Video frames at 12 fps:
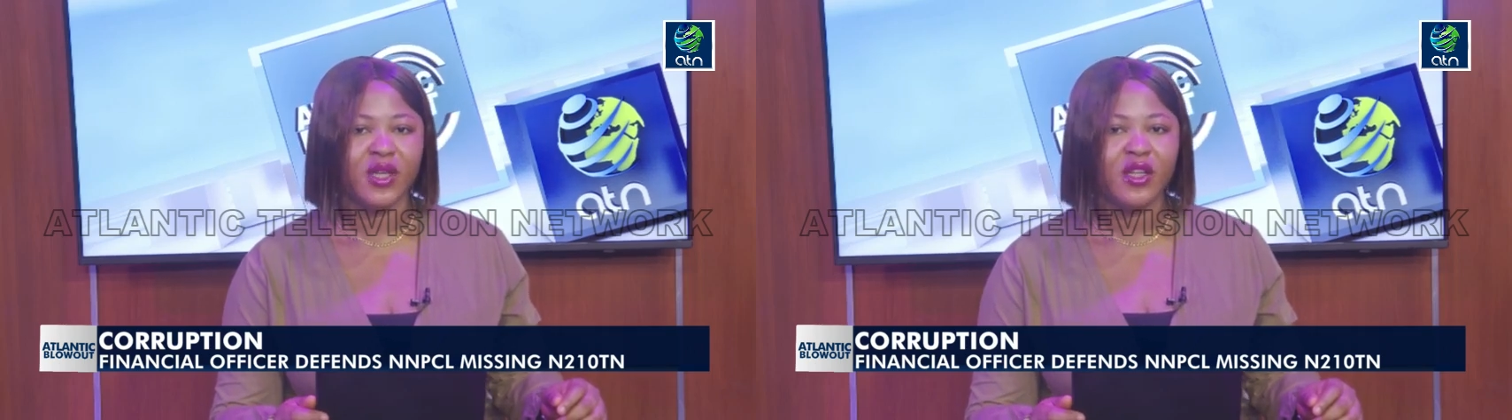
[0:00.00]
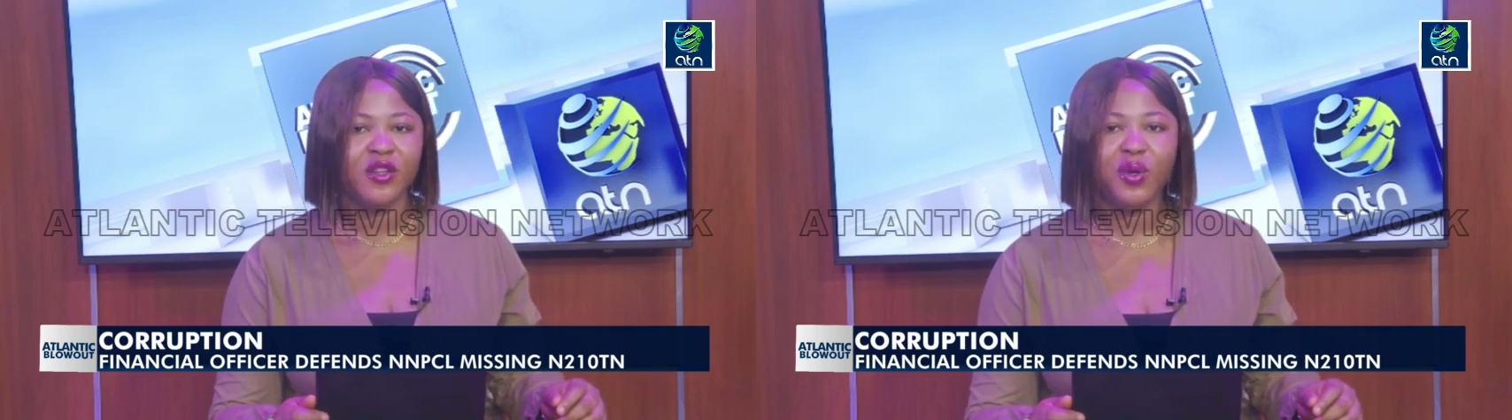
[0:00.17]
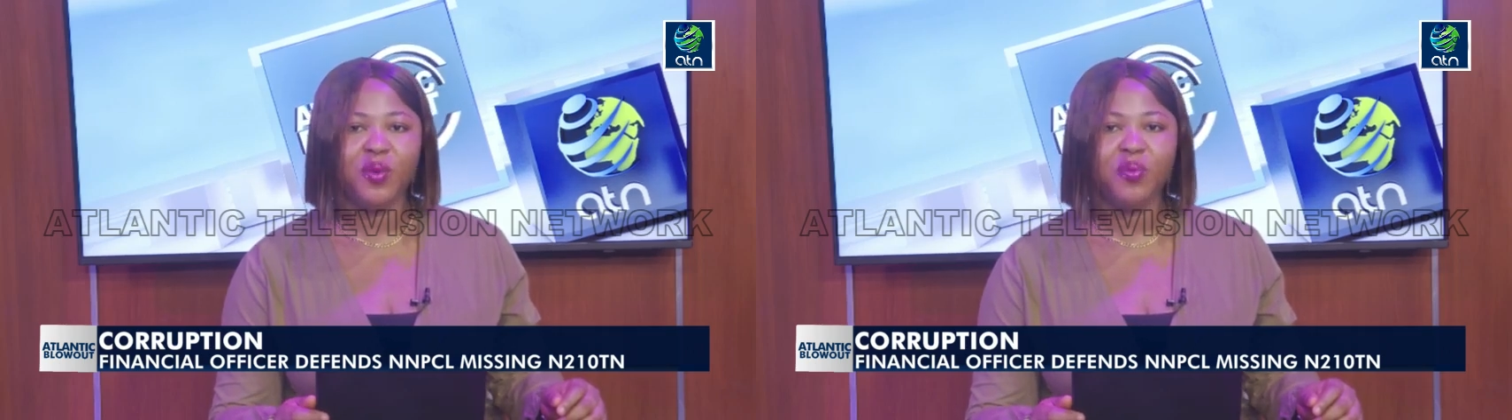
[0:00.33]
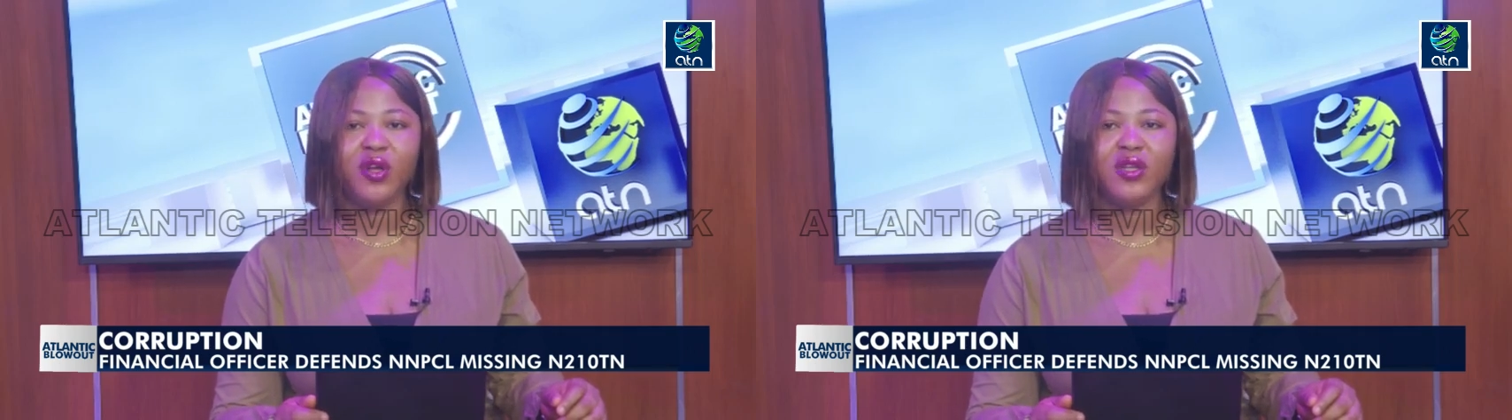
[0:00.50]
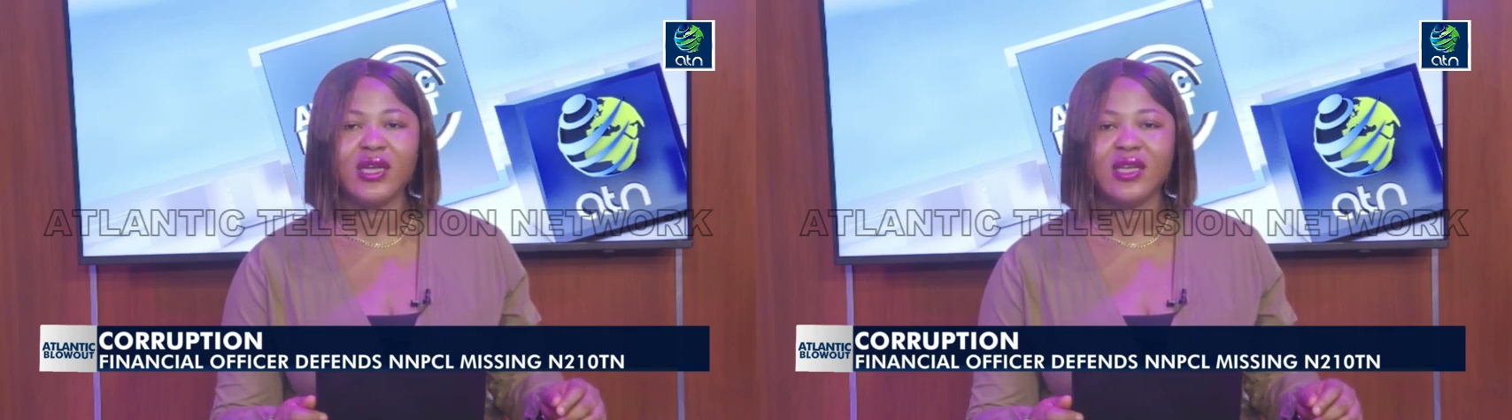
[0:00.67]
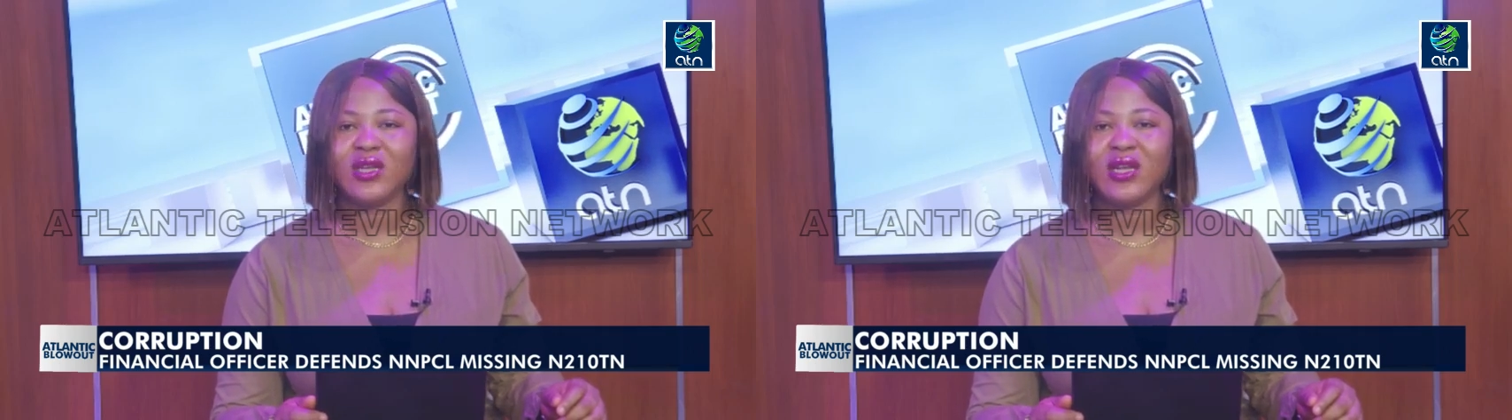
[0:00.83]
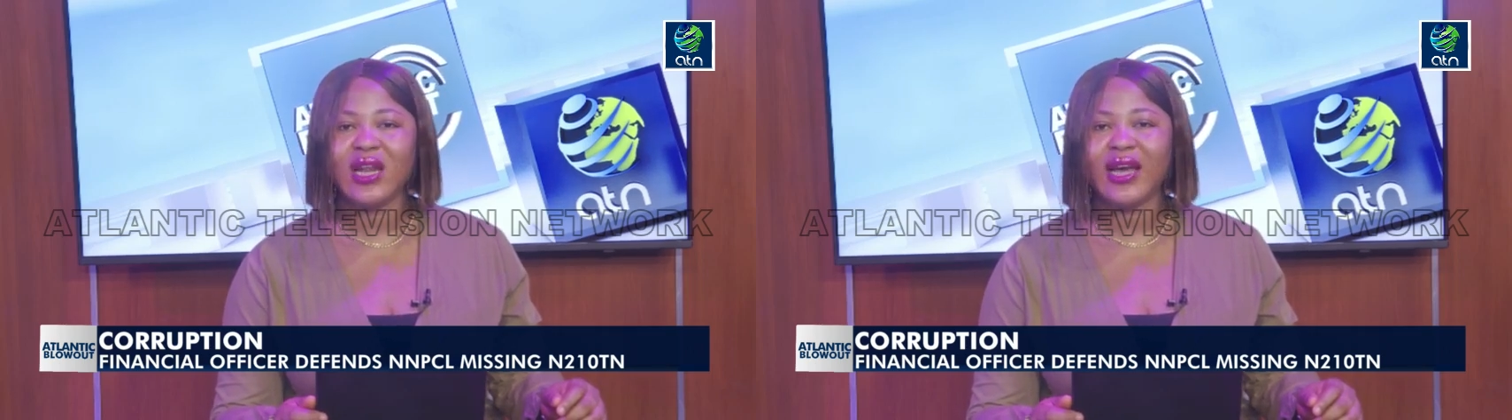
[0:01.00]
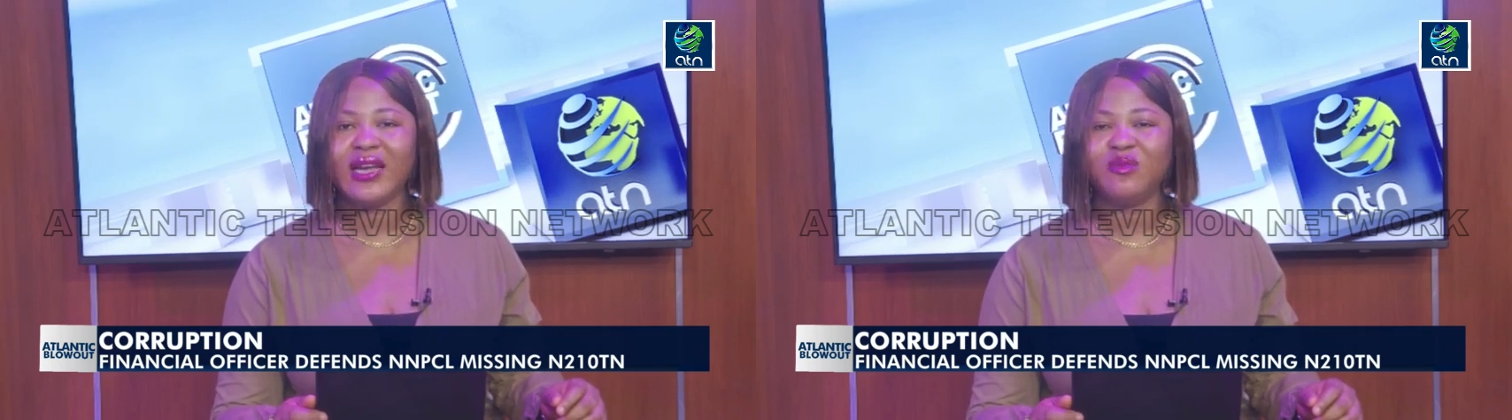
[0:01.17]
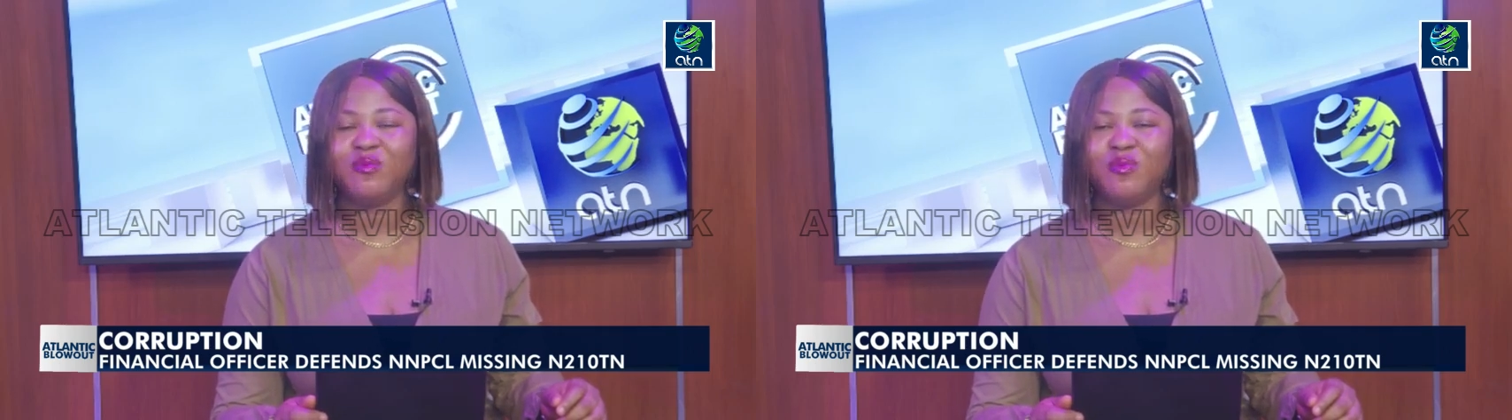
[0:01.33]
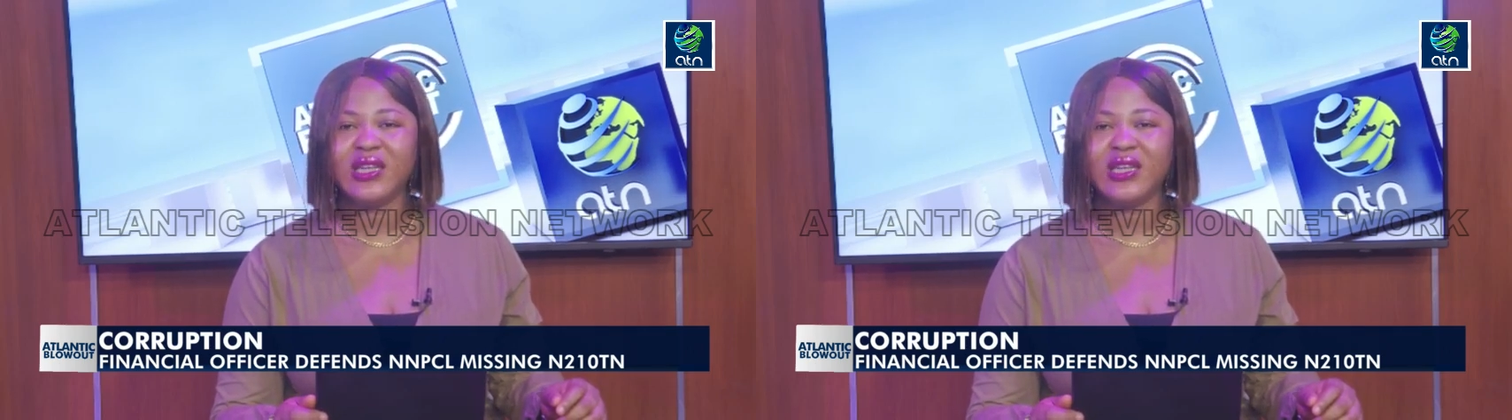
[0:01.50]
The report outlined